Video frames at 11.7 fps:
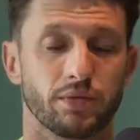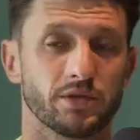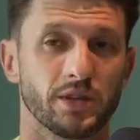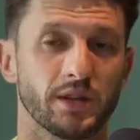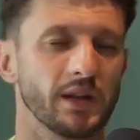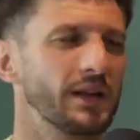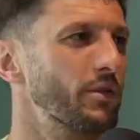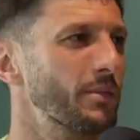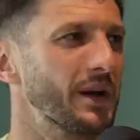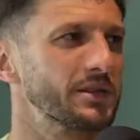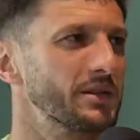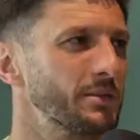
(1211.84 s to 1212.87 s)
it's going to leave a
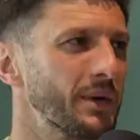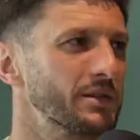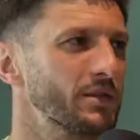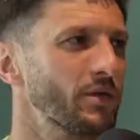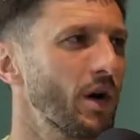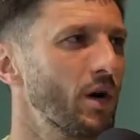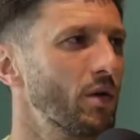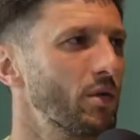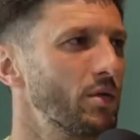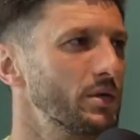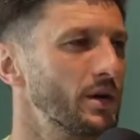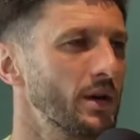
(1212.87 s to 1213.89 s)
massive hole.